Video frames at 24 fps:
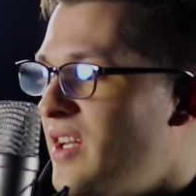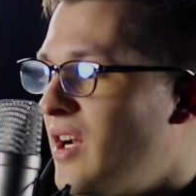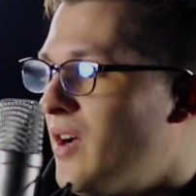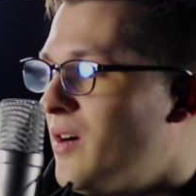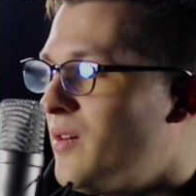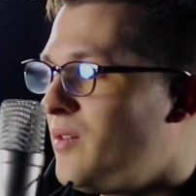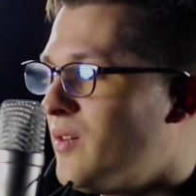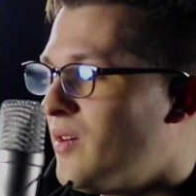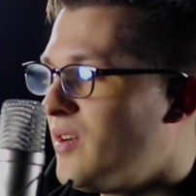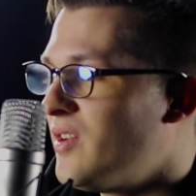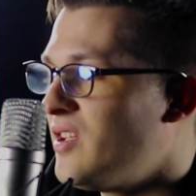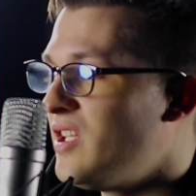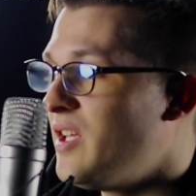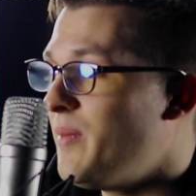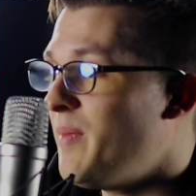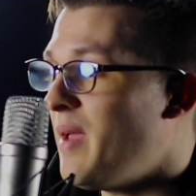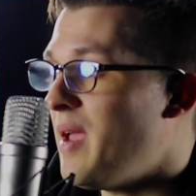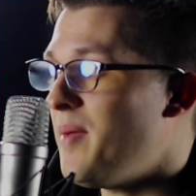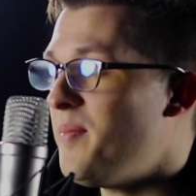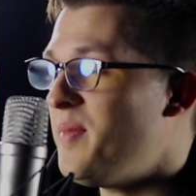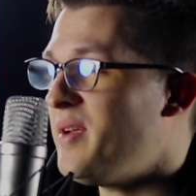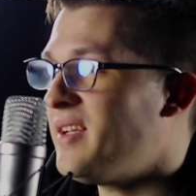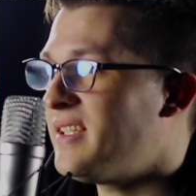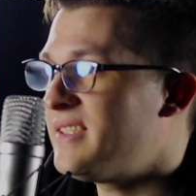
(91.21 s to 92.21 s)
You
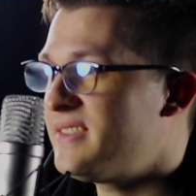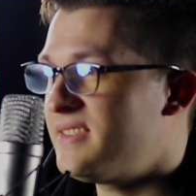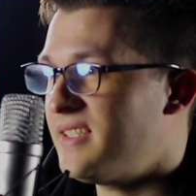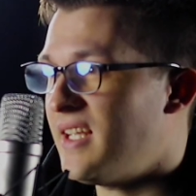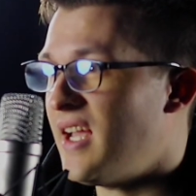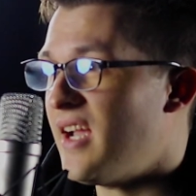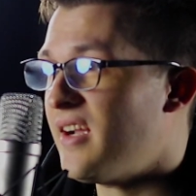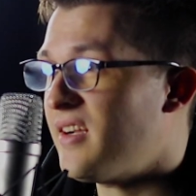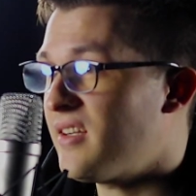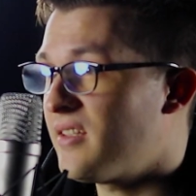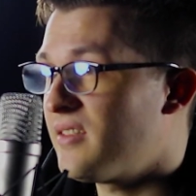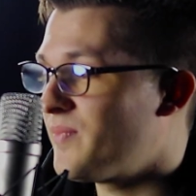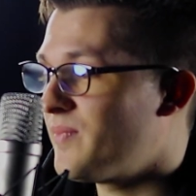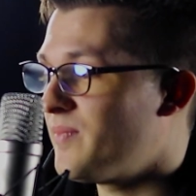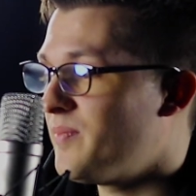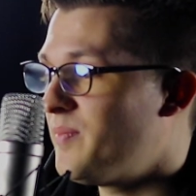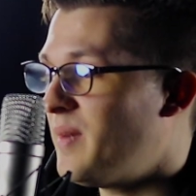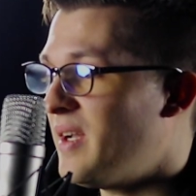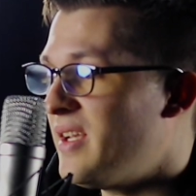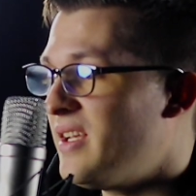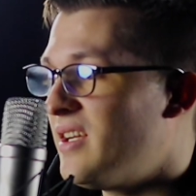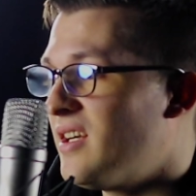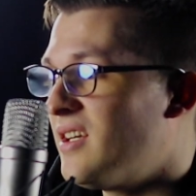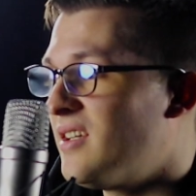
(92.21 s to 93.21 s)
may be sick,
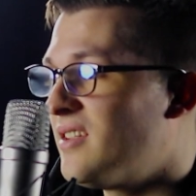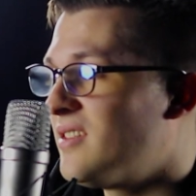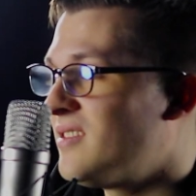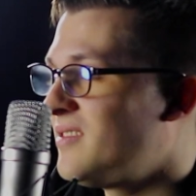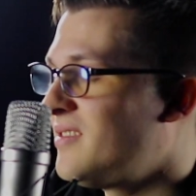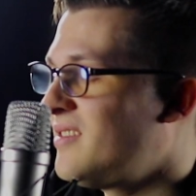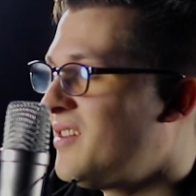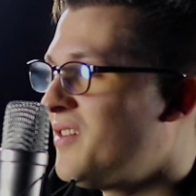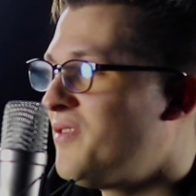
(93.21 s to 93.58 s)
but you're